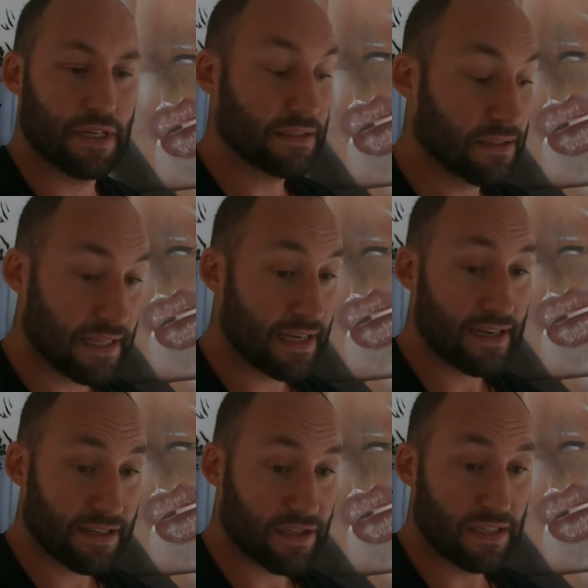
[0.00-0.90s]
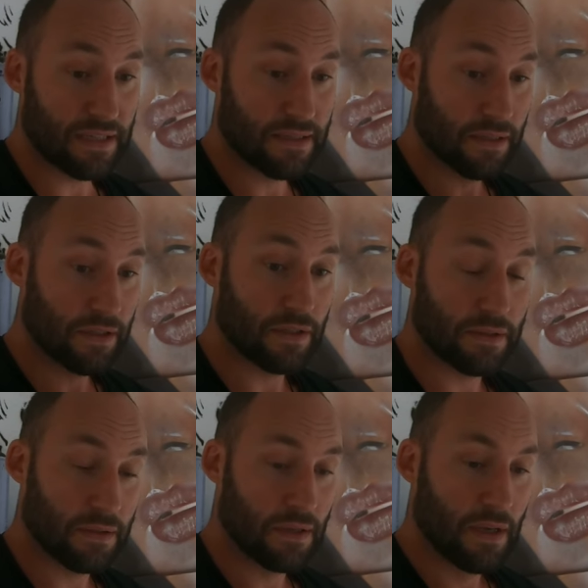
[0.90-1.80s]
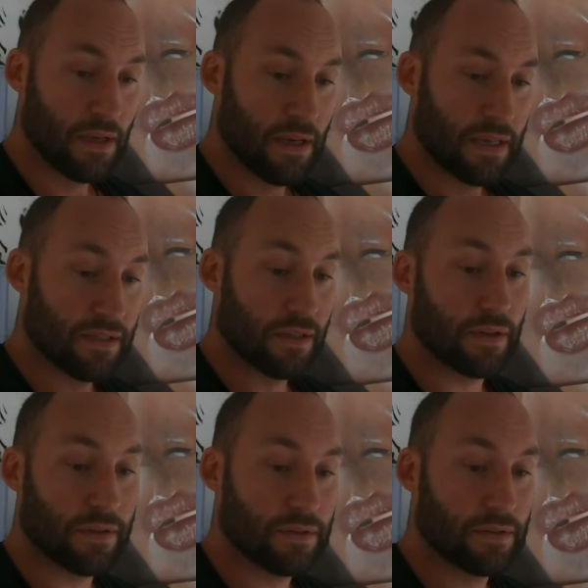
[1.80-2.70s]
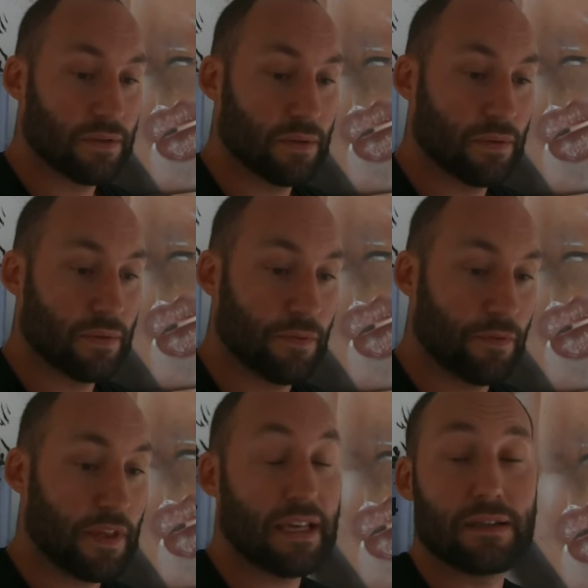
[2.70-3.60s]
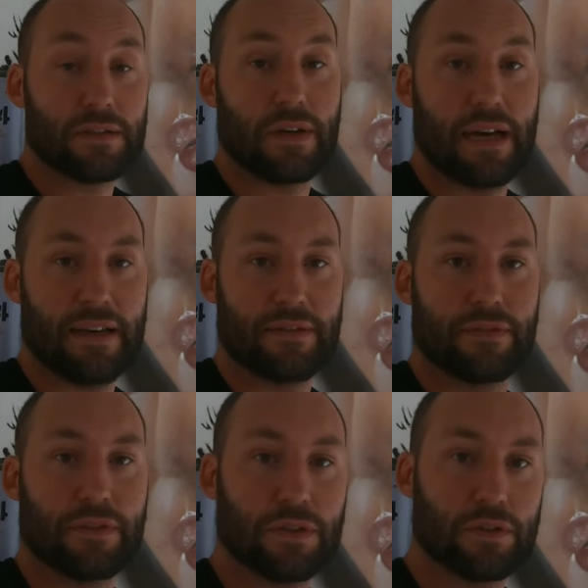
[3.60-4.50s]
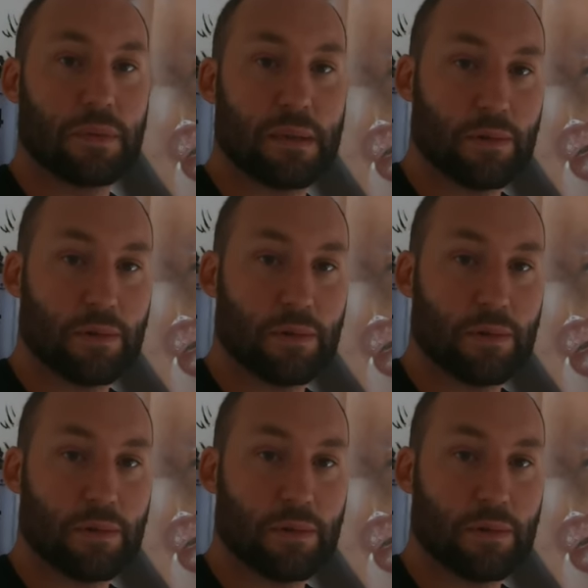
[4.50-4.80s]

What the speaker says: And today, actually, it's a good thing to have, you know, to be